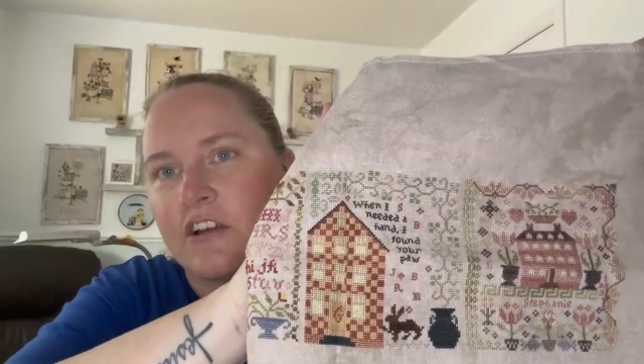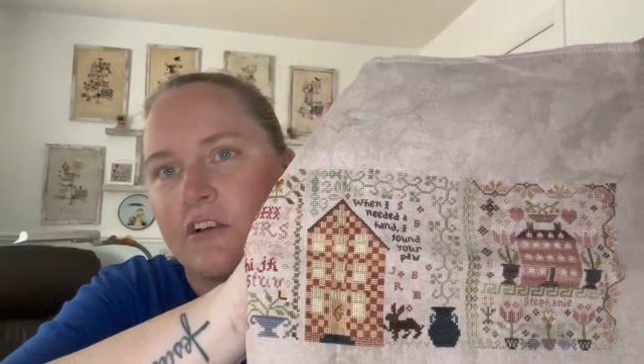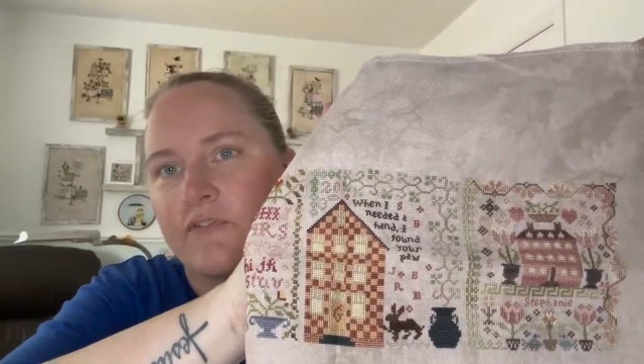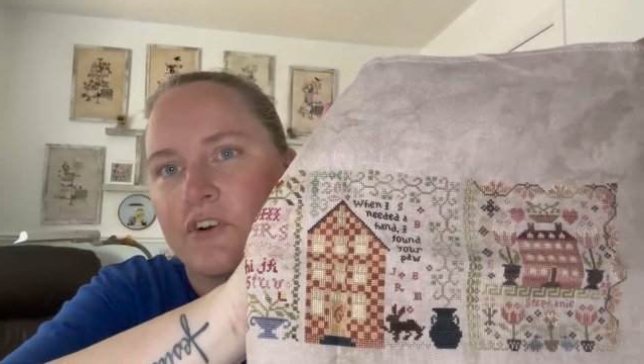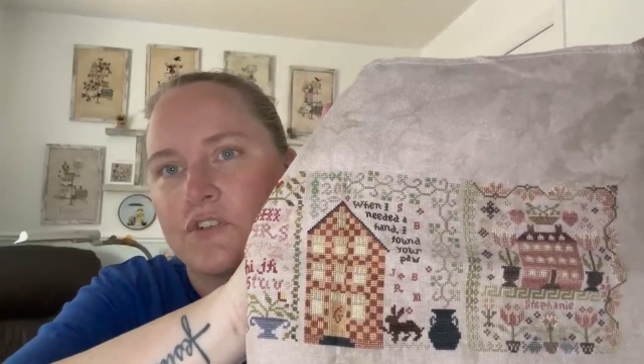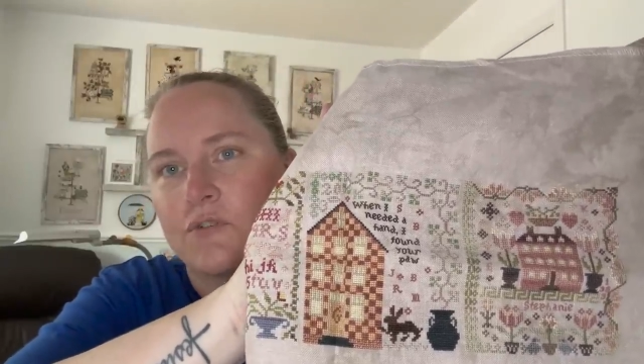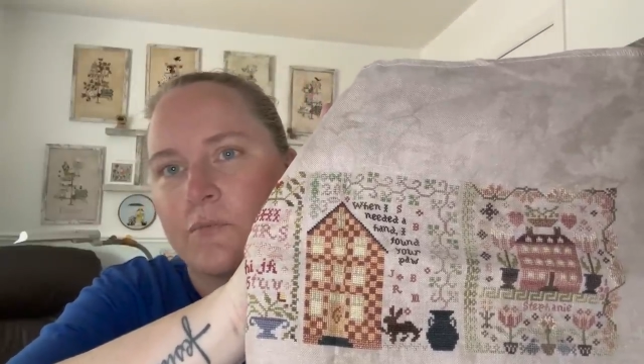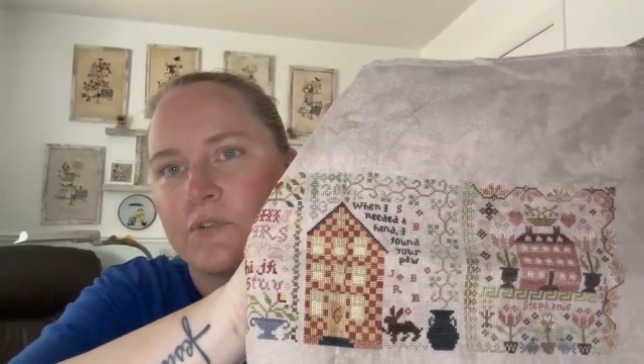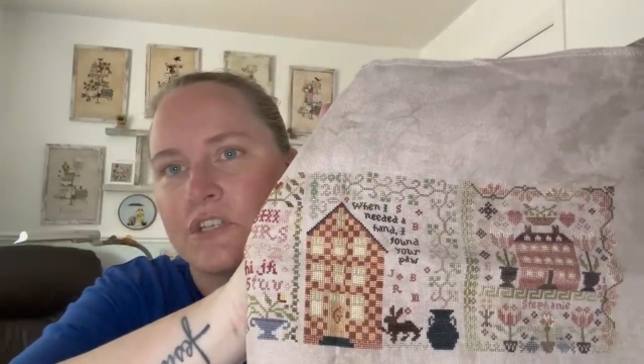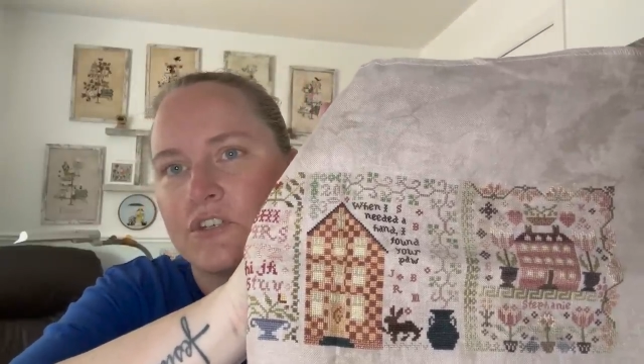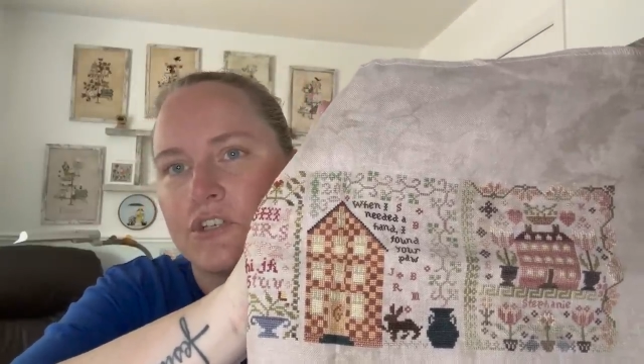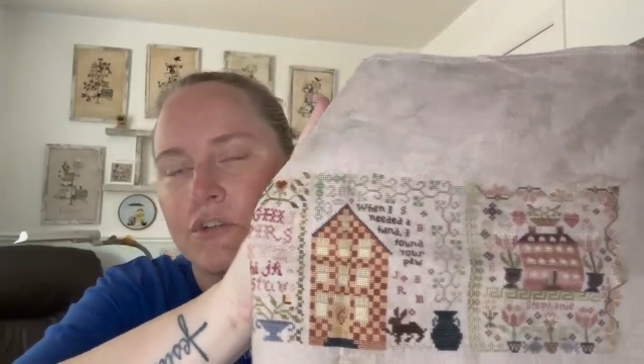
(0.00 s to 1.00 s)
Our first one was
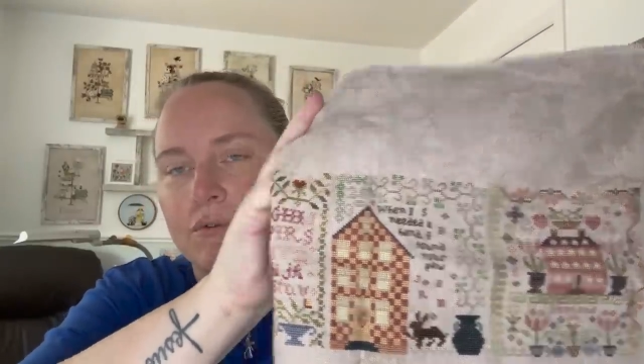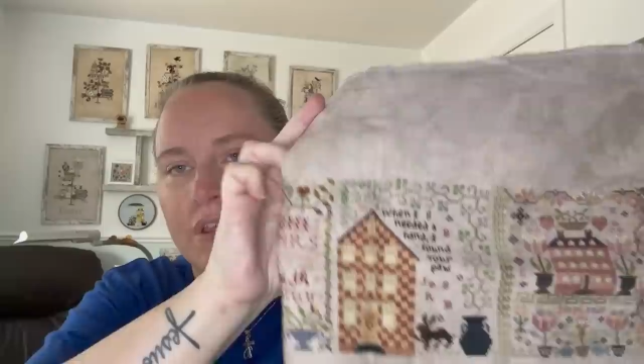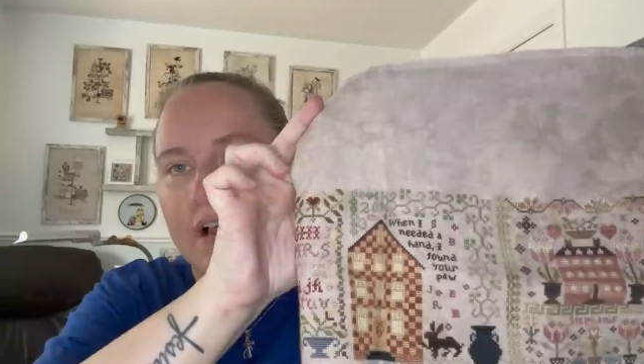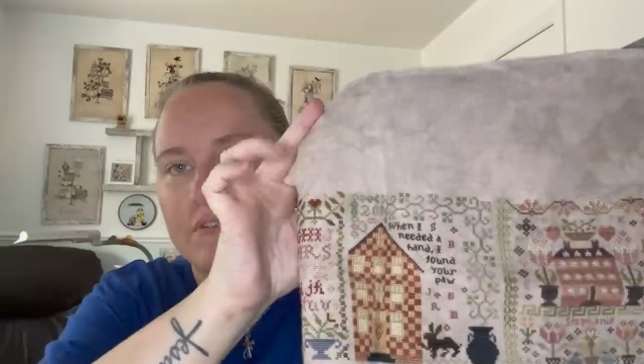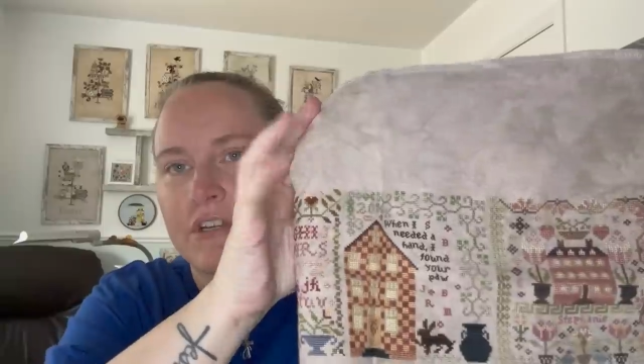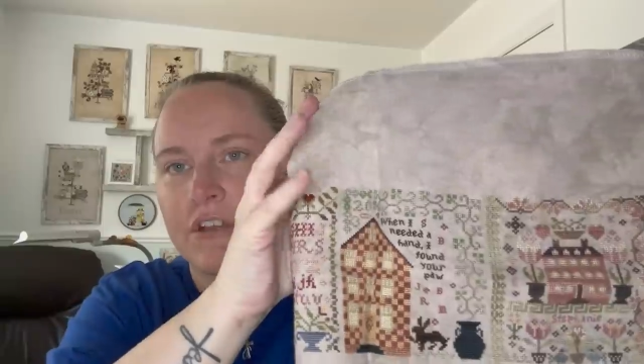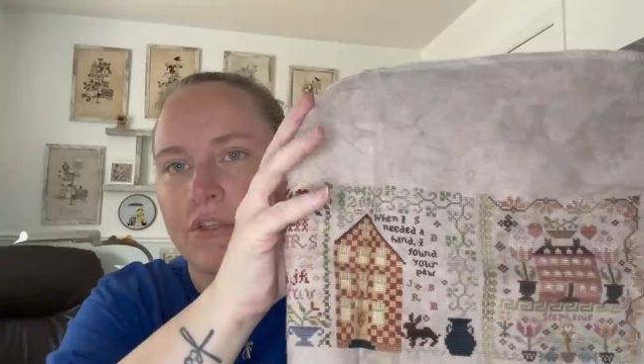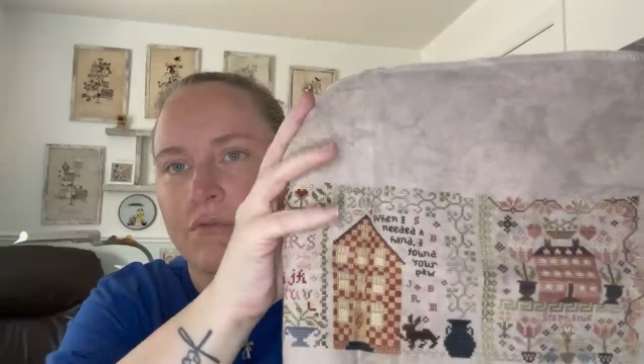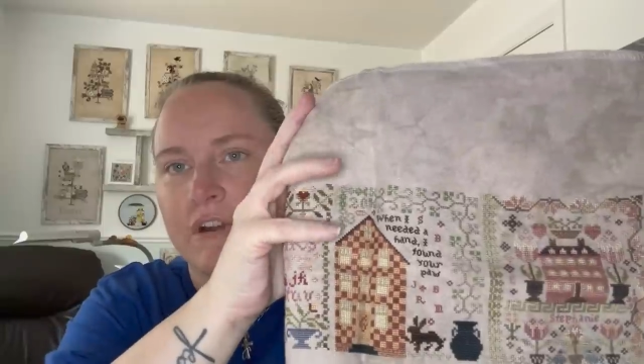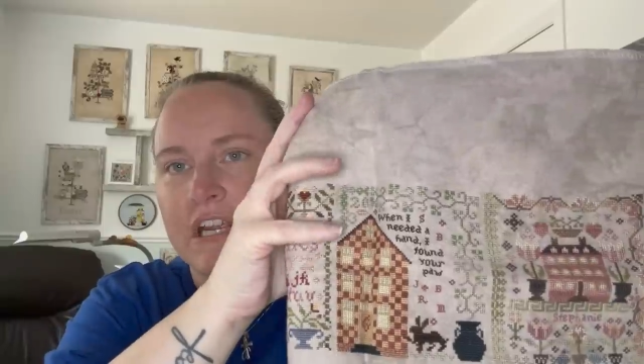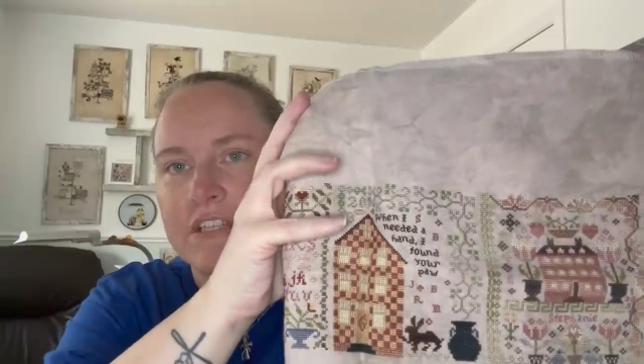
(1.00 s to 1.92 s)
in 2003,